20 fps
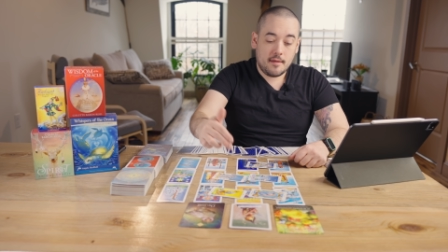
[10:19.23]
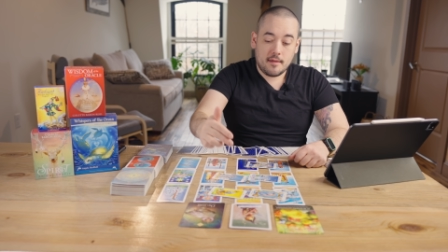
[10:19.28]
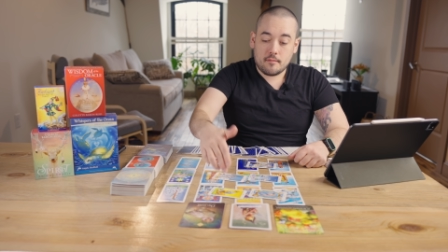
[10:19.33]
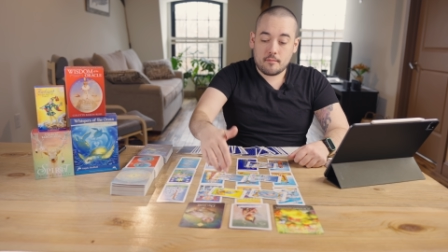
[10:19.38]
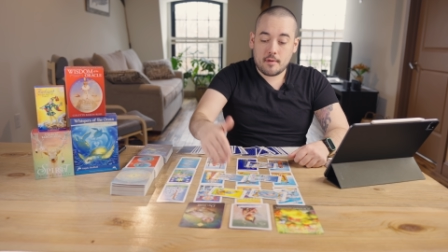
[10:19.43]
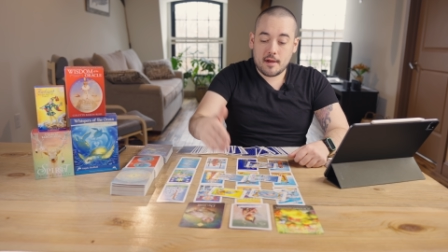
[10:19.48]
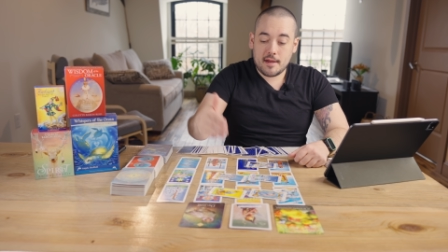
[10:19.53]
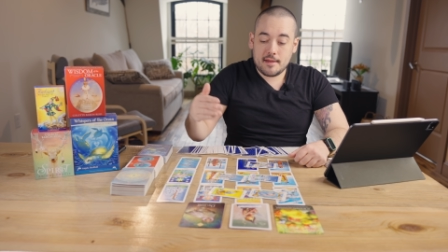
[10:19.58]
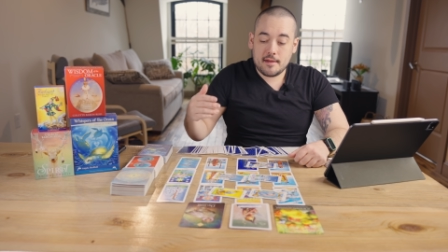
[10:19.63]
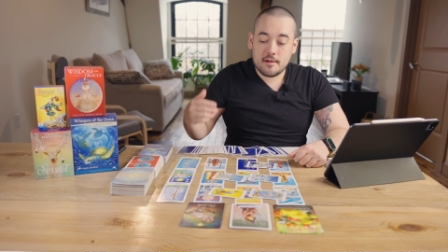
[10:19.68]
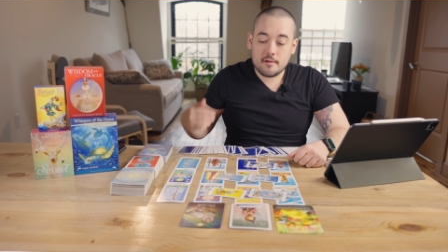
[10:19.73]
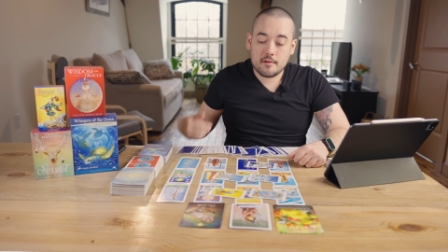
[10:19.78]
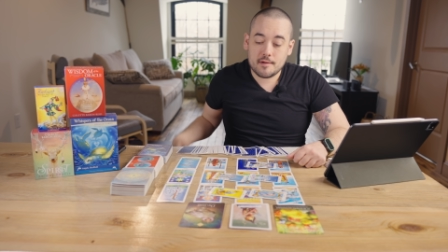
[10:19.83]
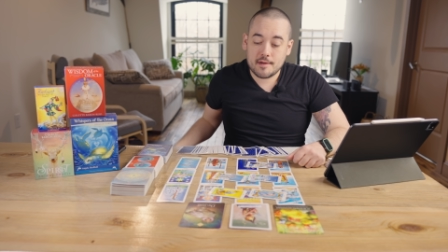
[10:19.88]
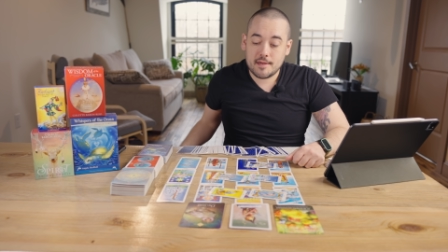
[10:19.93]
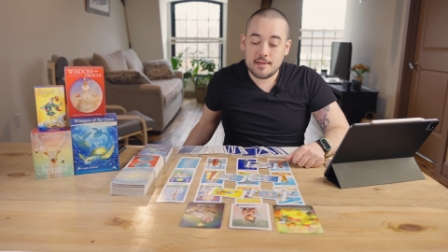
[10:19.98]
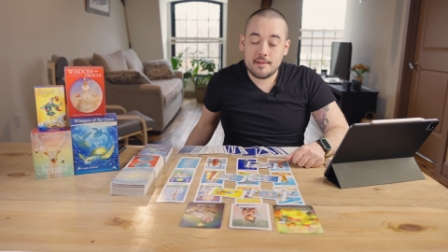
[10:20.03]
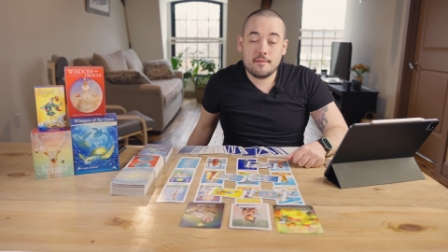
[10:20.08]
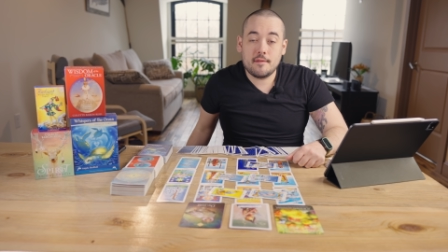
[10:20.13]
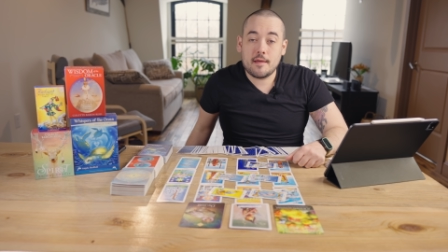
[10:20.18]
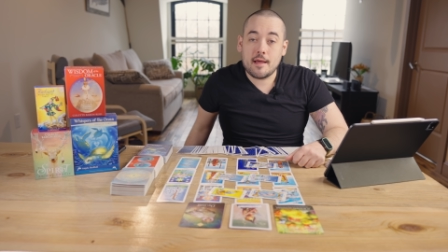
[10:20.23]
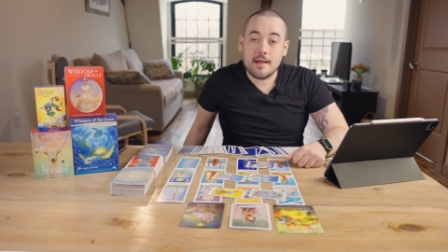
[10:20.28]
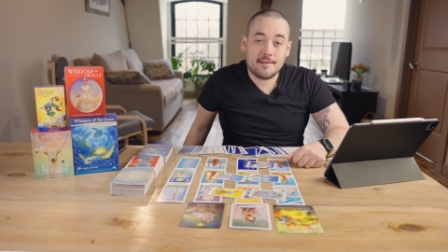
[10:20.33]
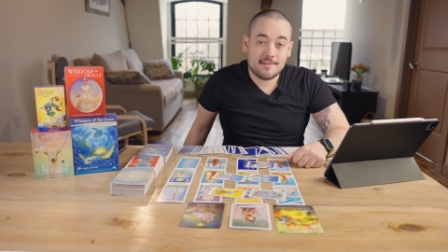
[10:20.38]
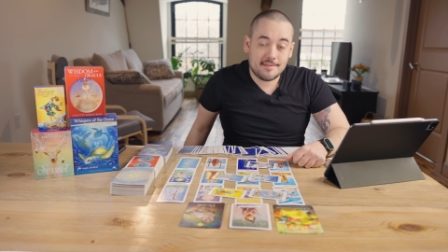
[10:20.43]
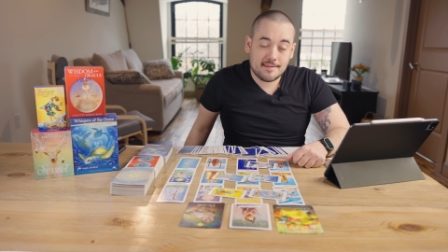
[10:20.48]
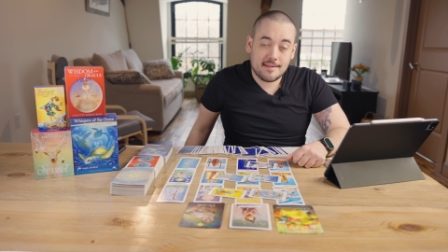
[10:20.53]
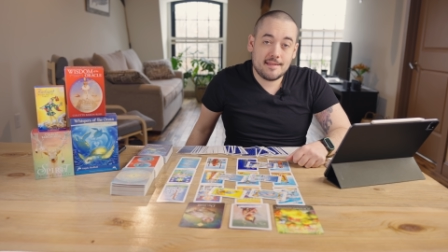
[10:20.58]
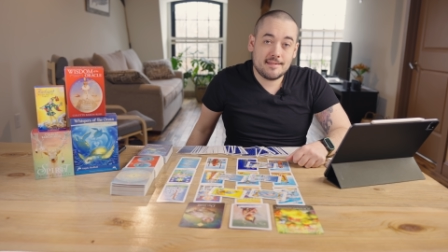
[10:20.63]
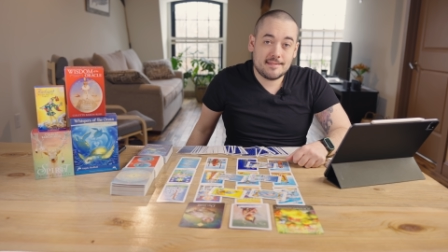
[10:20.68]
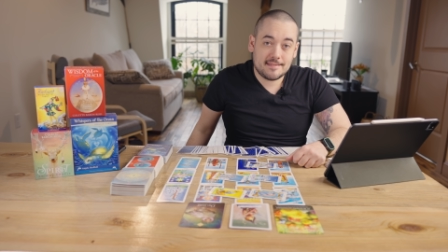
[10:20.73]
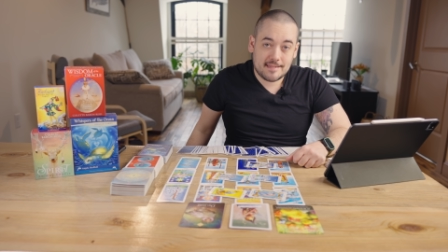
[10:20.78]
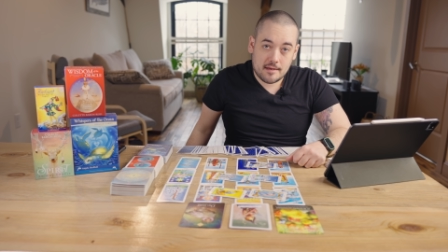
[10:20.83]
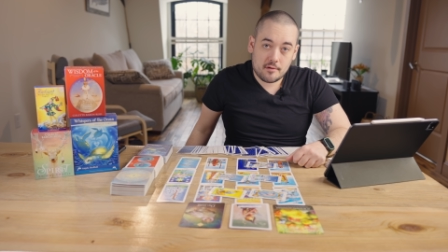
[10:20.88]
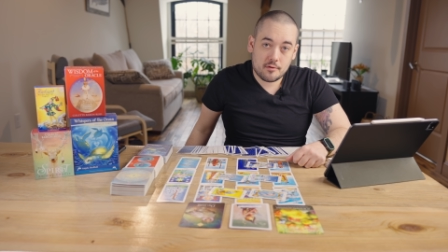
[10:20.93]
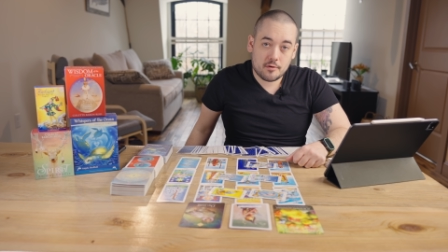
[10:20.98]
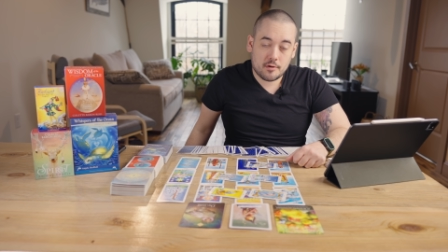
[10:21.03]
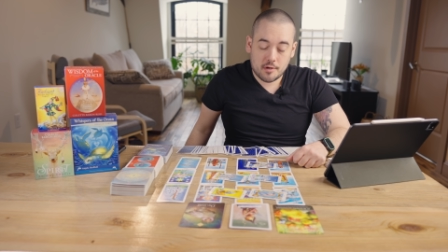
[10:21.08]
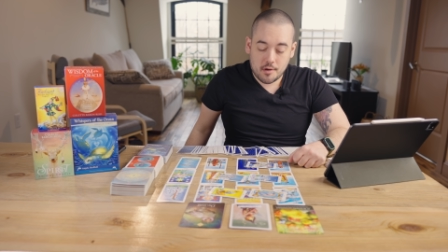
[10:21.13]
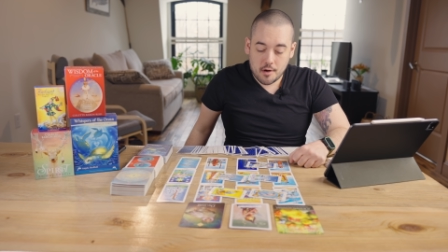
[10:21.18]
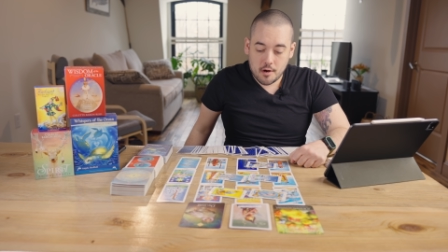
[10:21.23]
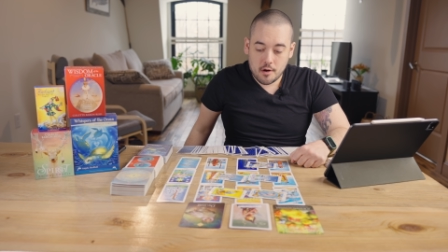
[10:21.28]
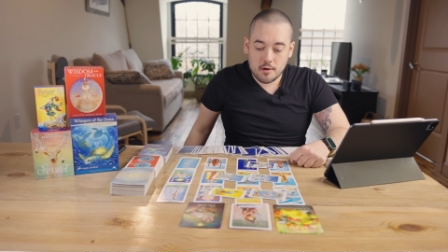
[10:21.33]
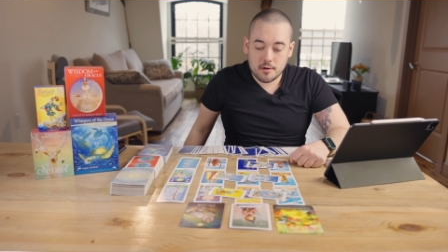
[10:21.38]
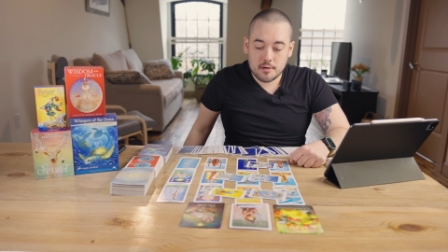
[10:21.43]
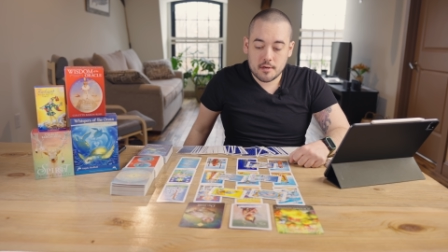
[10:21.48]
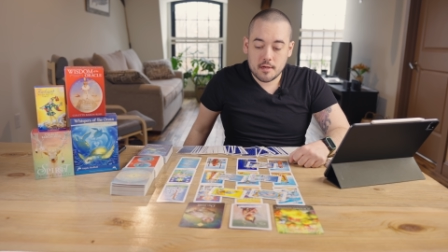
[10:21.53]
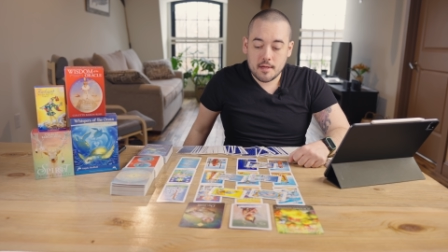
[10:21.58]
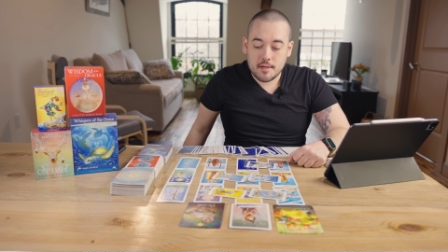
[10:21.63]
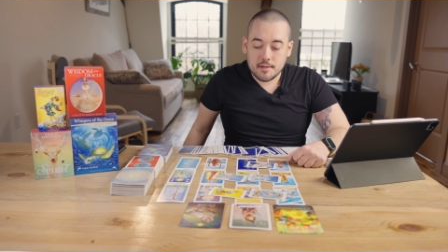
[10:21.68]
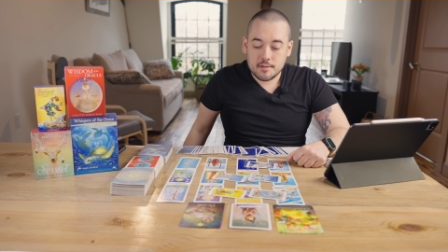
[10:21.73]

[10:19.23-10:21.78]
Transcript: right here in, as the center card.